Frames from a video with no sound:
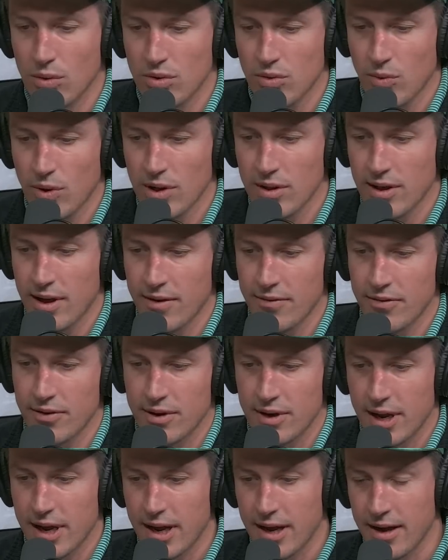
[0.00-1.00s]
what the Wild
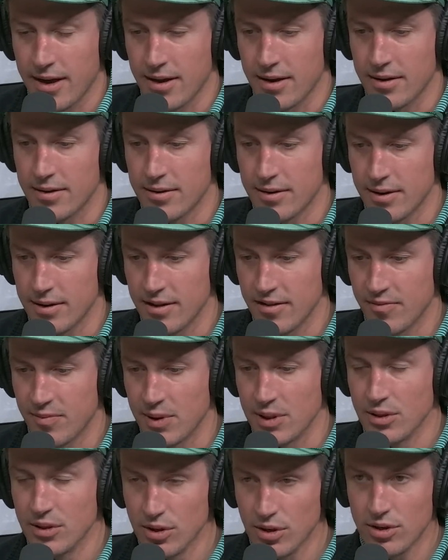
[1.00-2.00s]
haven't had and they've
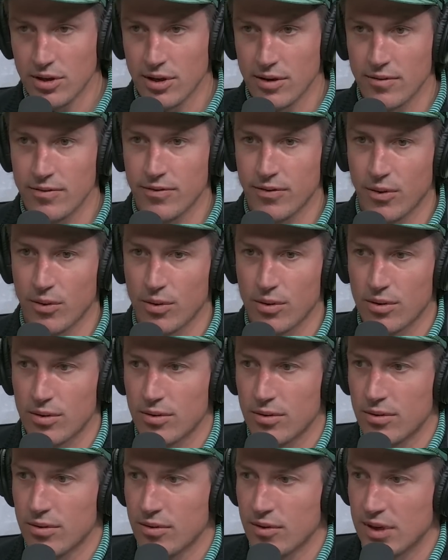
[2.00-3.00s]
been looking
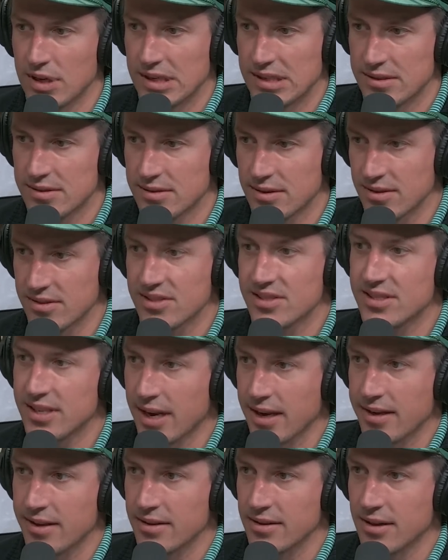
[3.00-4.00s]
for is a
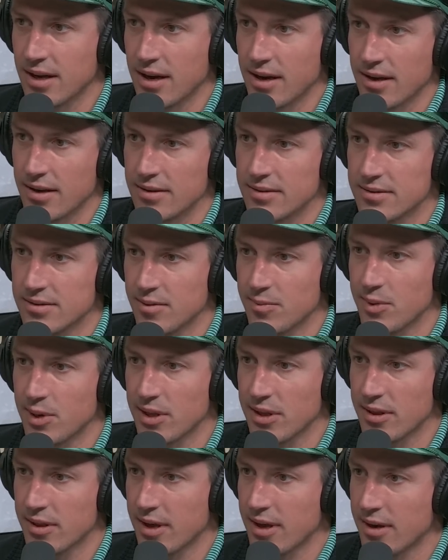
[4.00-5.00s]
second line,
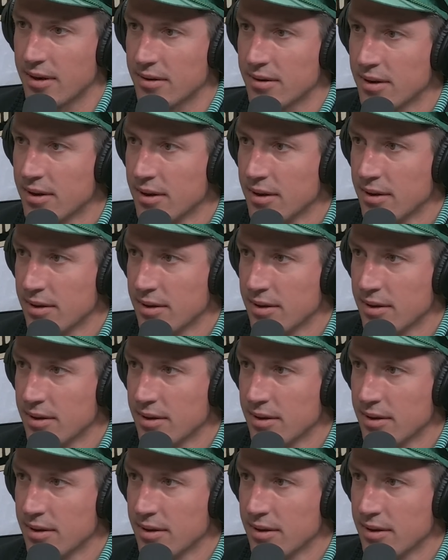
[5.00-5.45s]
somebody that